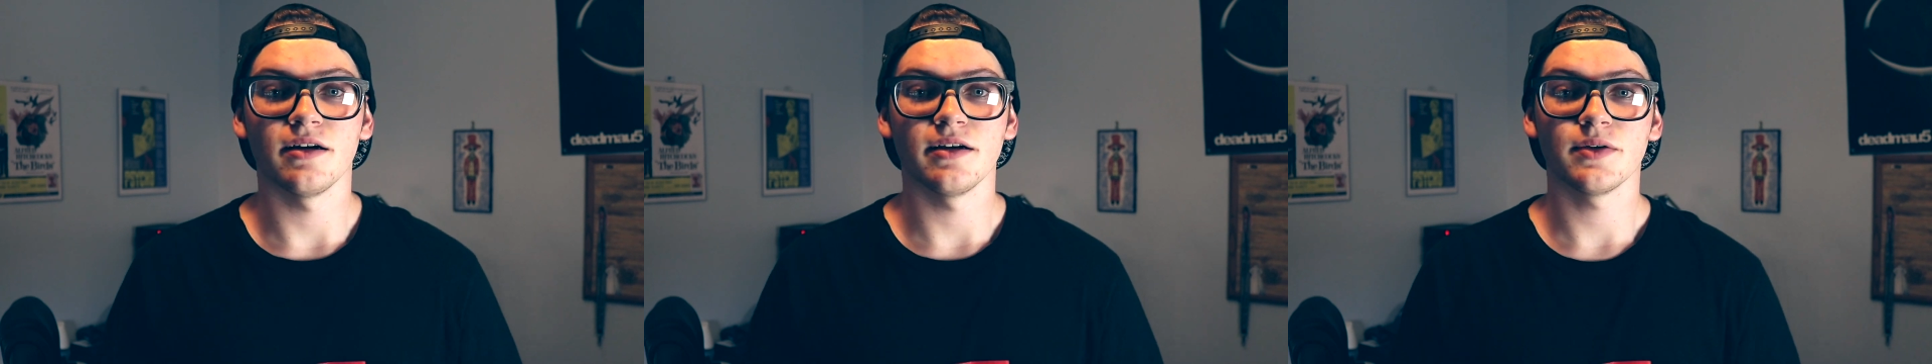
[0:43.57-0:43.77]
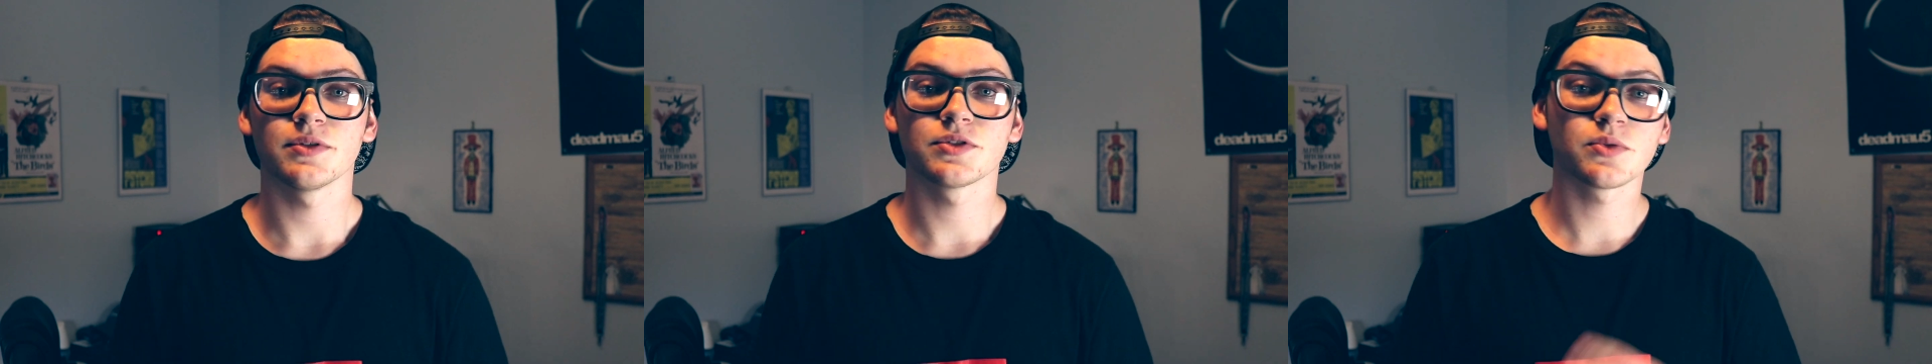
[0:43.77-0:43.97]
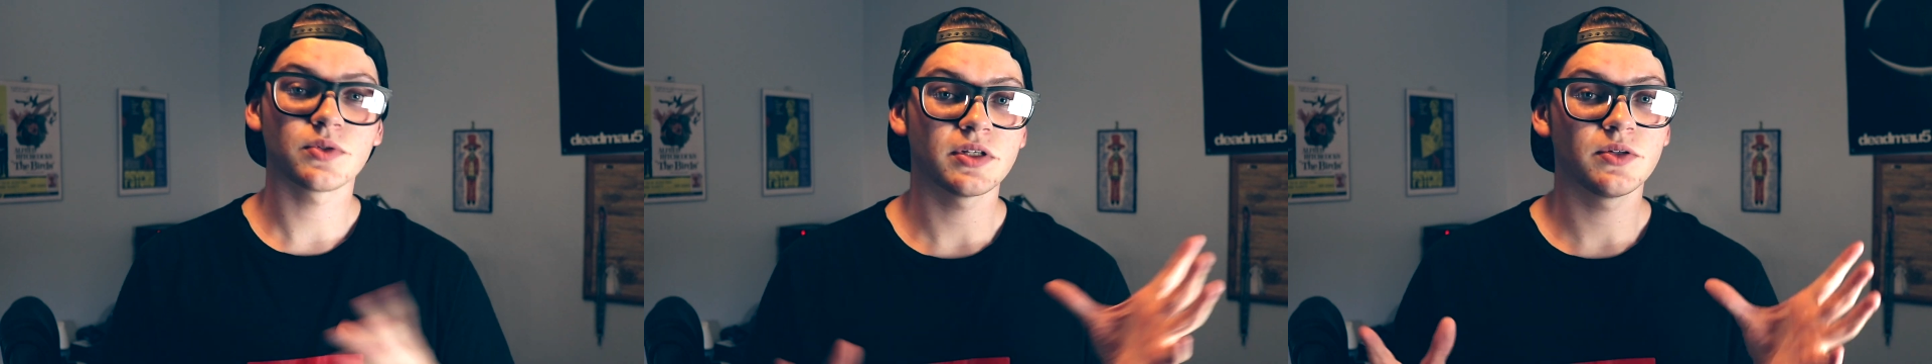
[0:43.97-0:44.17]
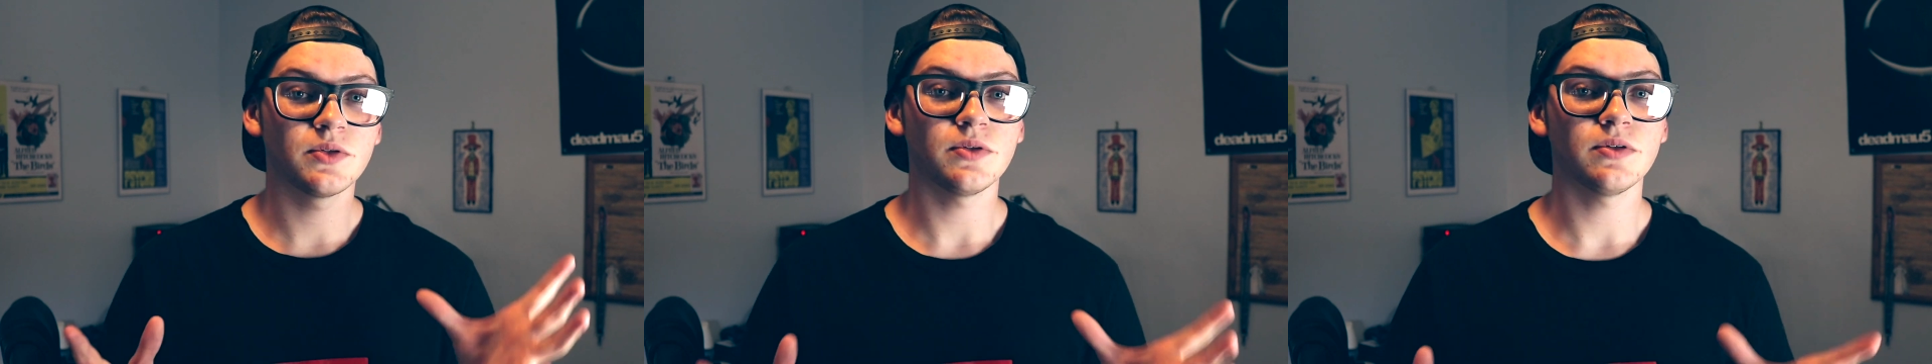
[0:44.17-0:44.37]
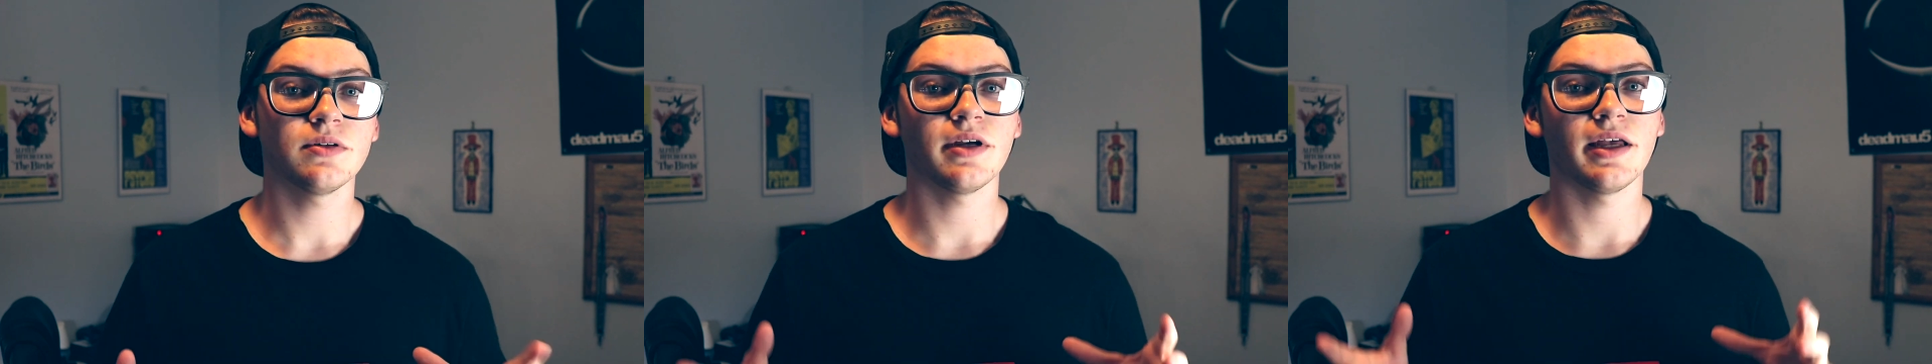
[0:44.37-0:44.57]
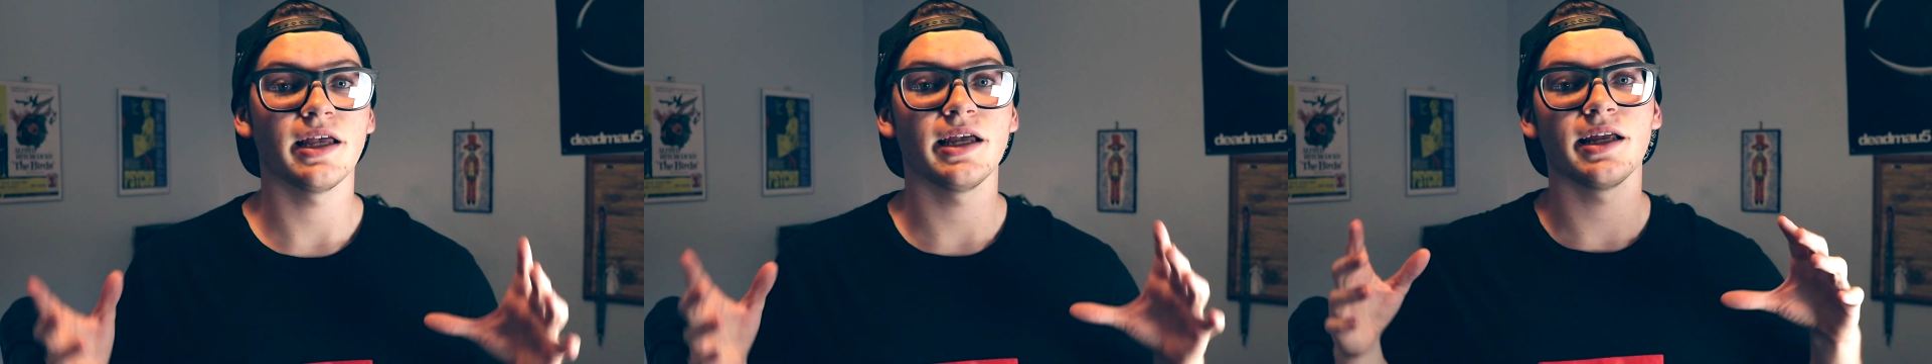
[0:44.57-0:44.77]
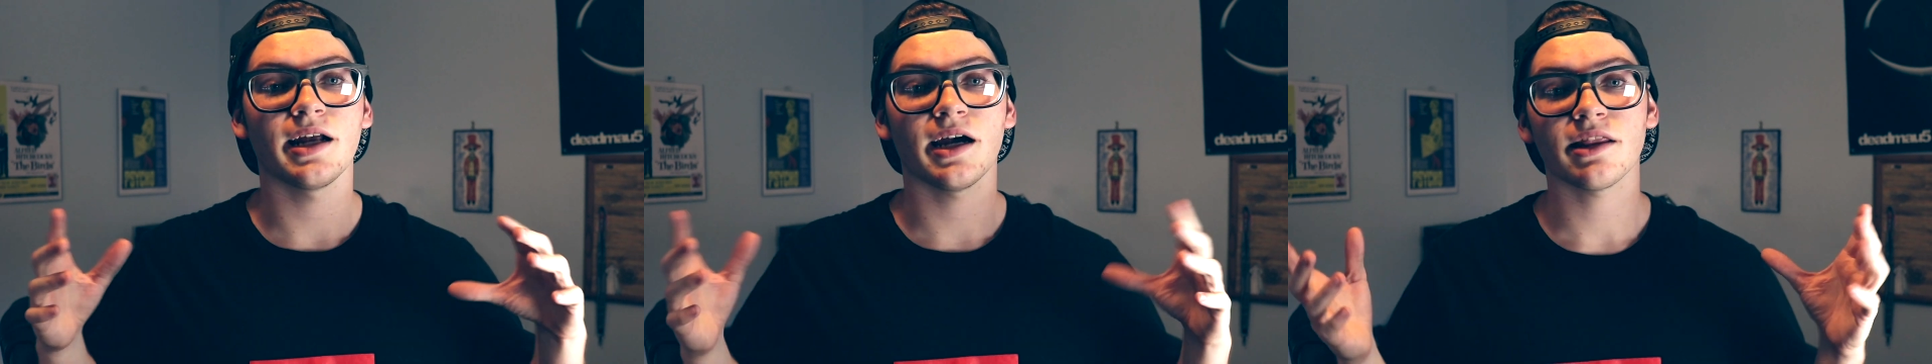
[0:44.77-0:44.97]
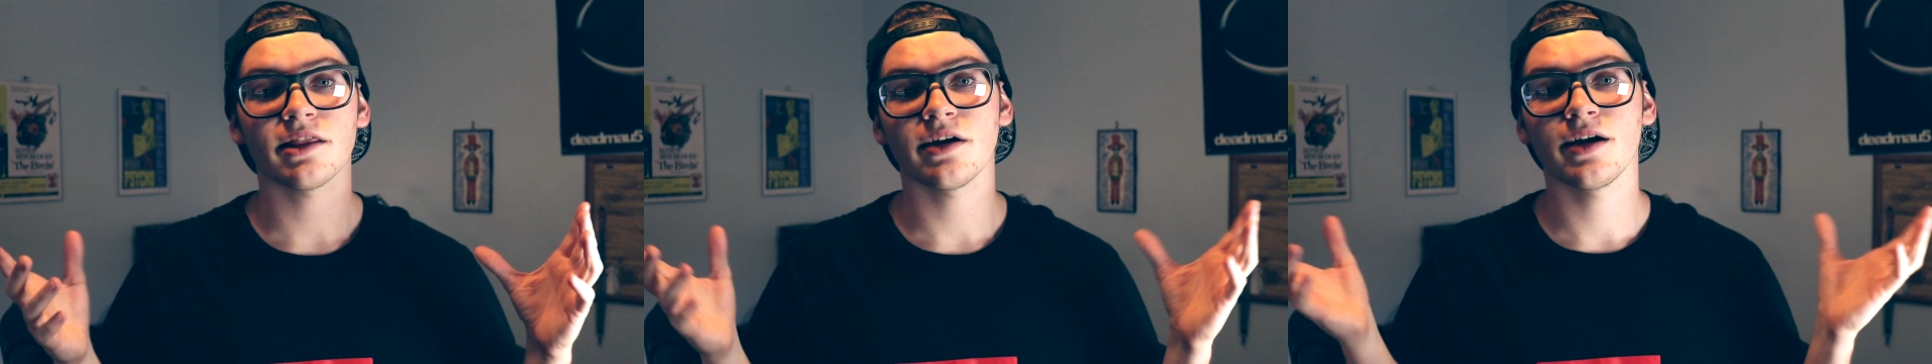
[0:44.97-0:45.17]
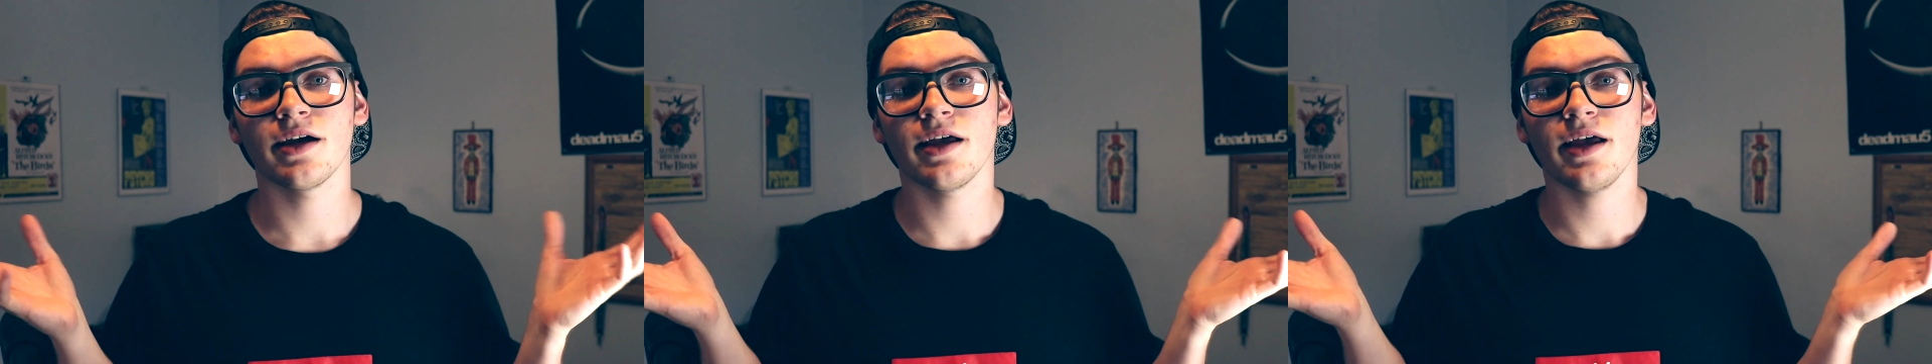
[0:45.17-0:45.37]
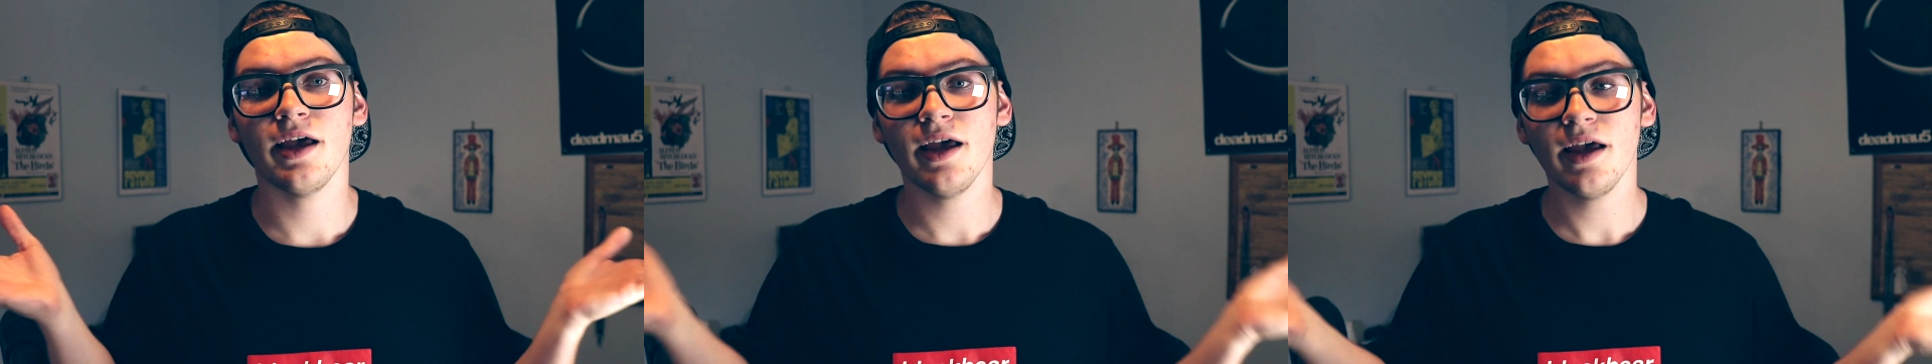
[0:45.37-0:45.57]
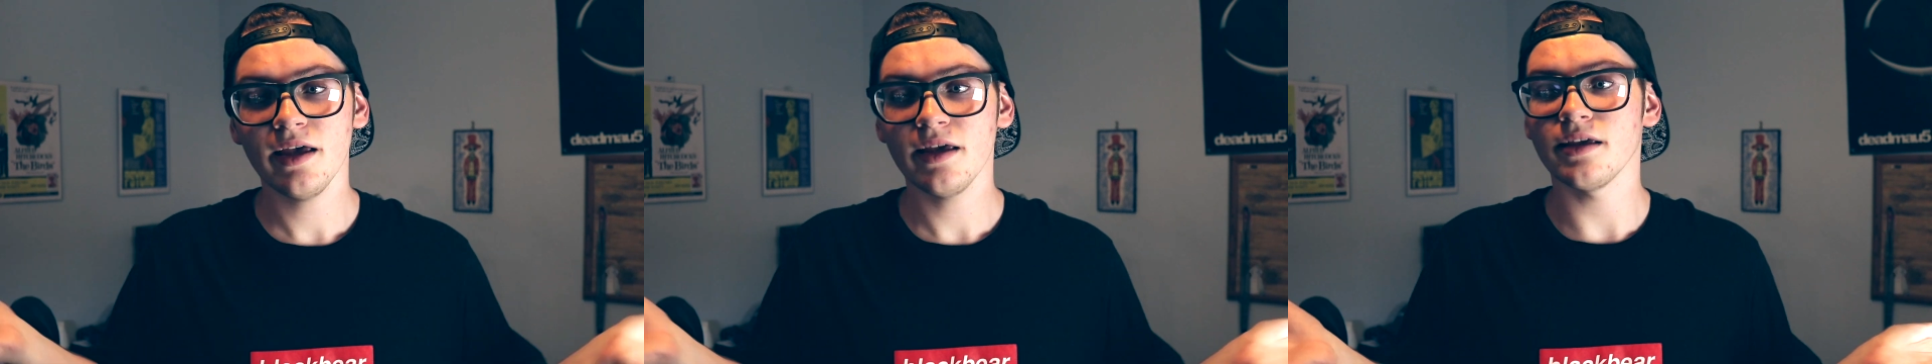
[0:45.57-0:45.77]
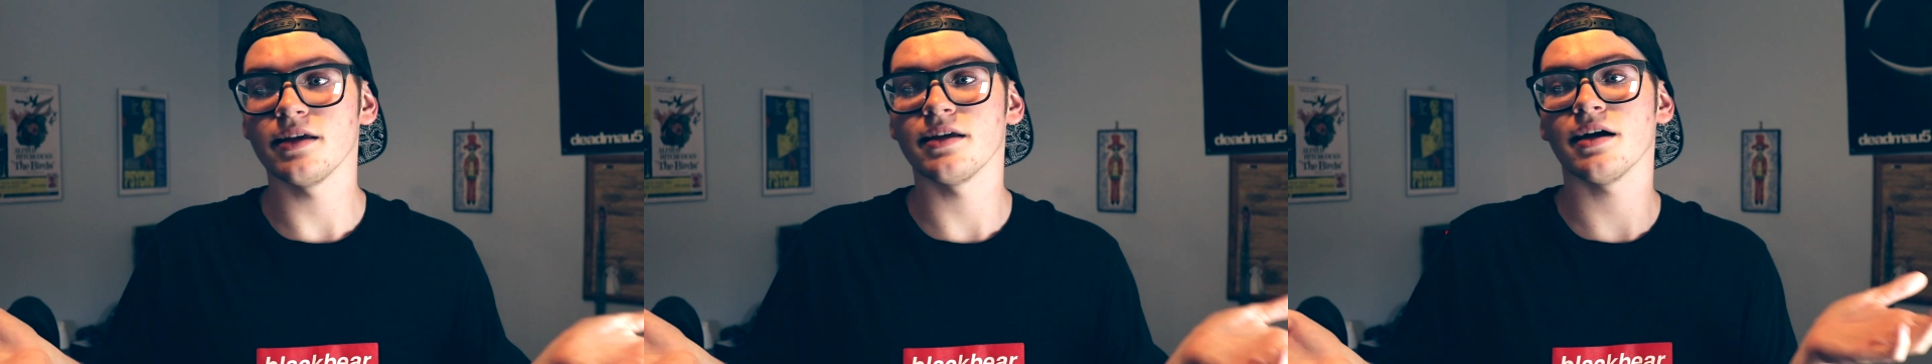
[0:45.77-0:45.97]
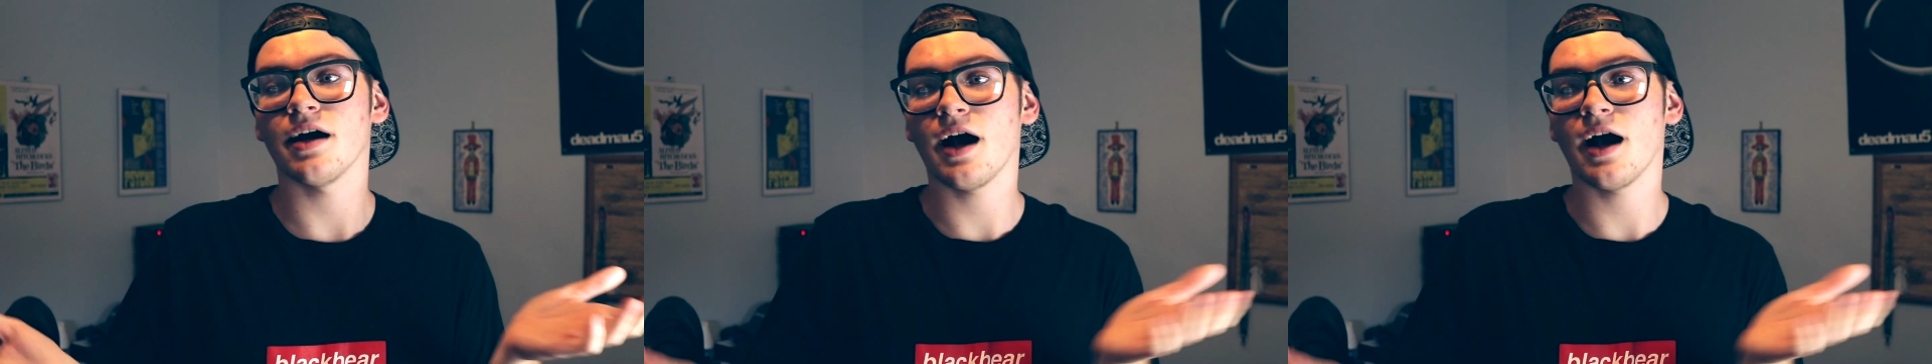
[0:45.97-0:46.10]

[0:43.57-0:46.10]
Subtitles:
It was really cool, and I thought, hey,